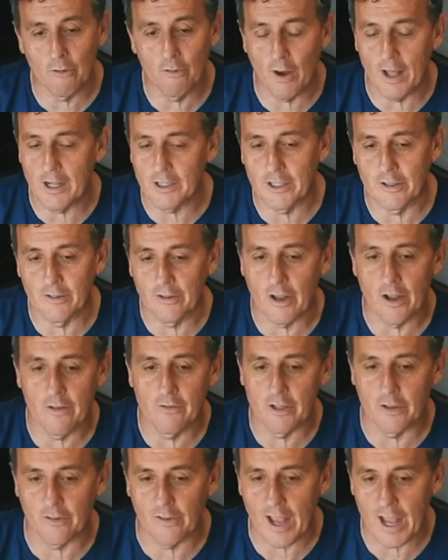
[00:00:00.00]
One of the
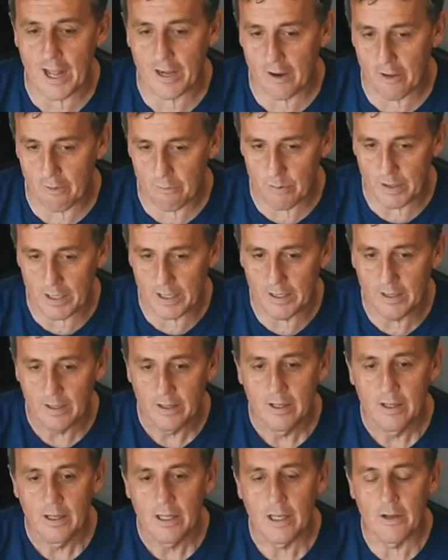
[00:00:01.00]
reflections I've just had, and
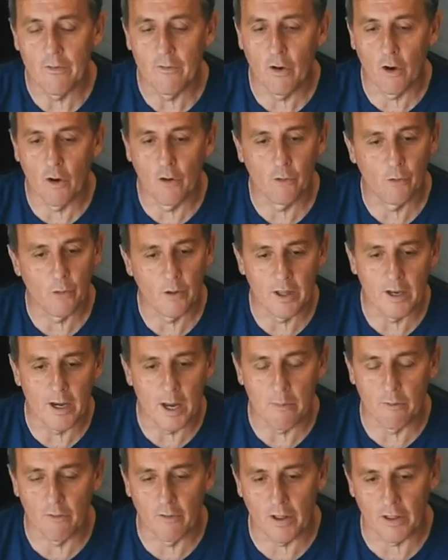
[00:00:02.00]
I've been
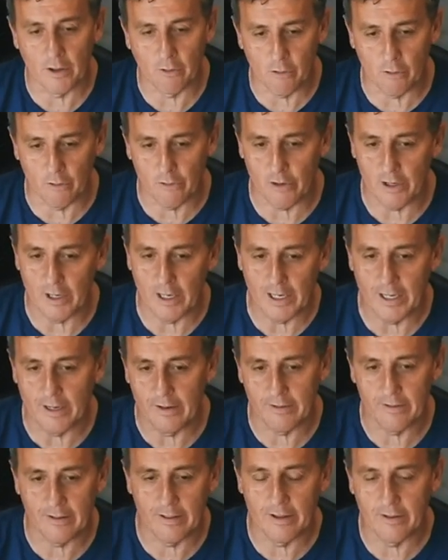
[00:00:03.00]
involved with a number of other
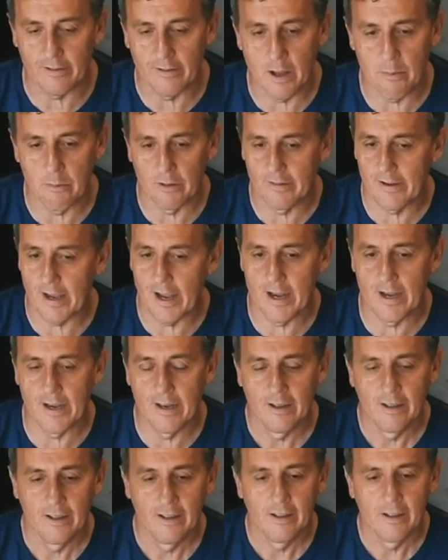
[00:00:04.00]
Christian leaders in this
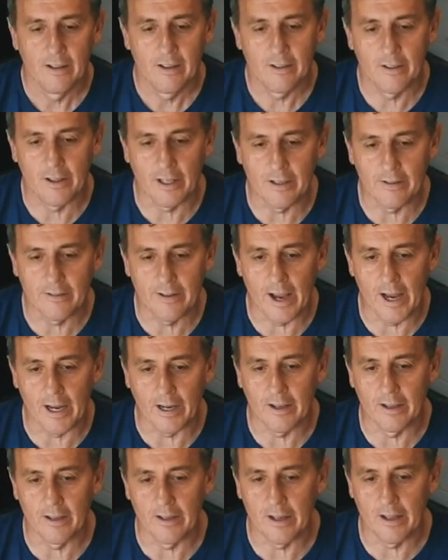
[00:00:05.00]
number 10
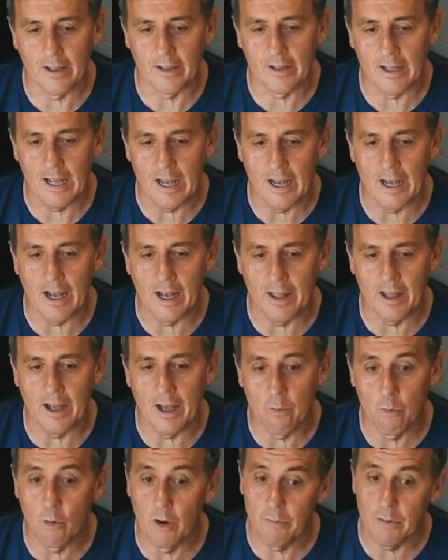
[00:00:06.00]
think tank,
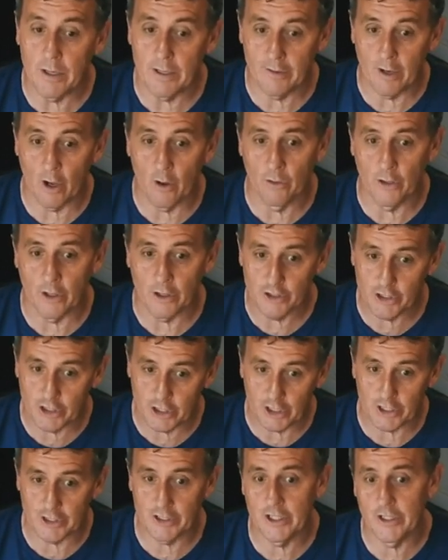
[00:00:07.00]
and we've been
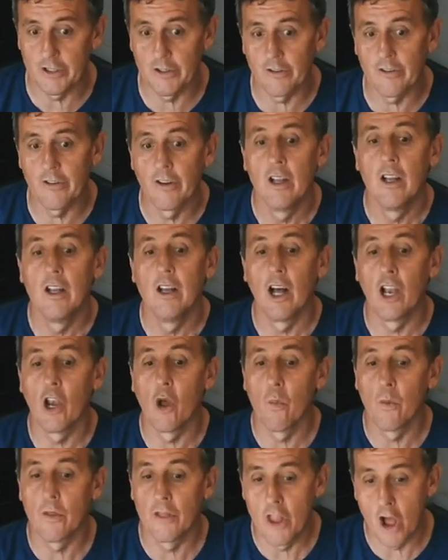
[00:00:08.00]
told that churches,
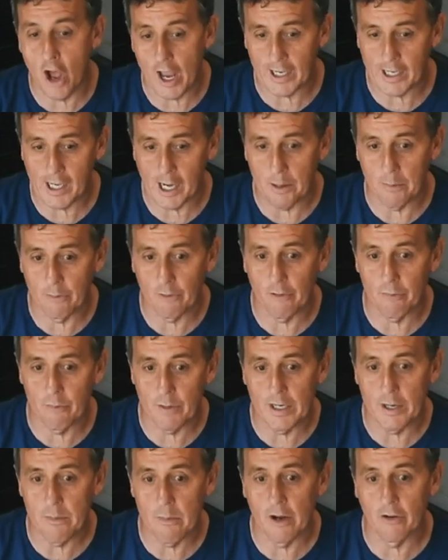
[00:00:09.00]
along with
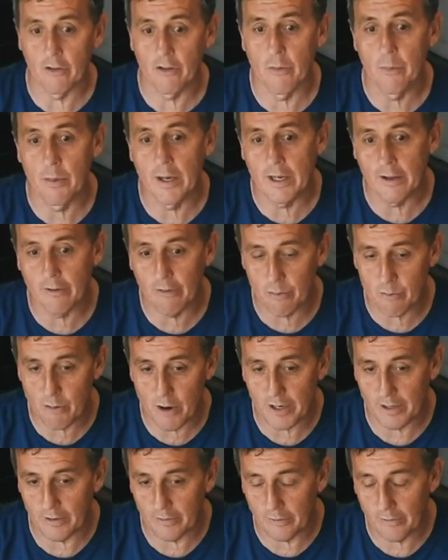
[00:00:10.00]
nightclubs, have been amongst the
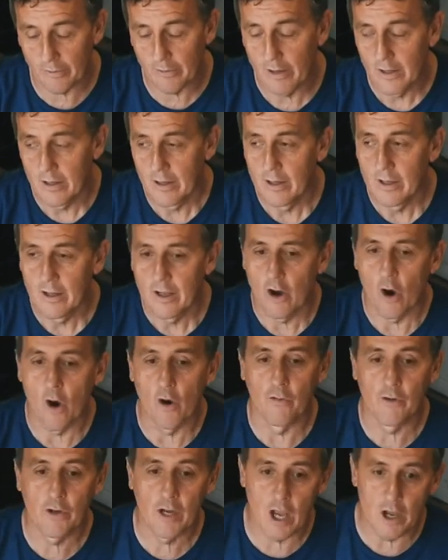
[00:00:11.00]
biggest spreaders
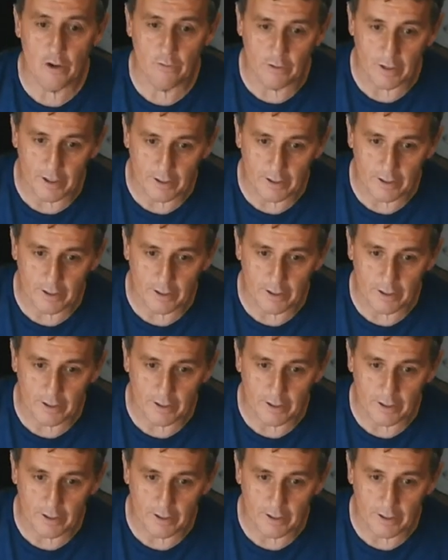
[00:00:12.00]
of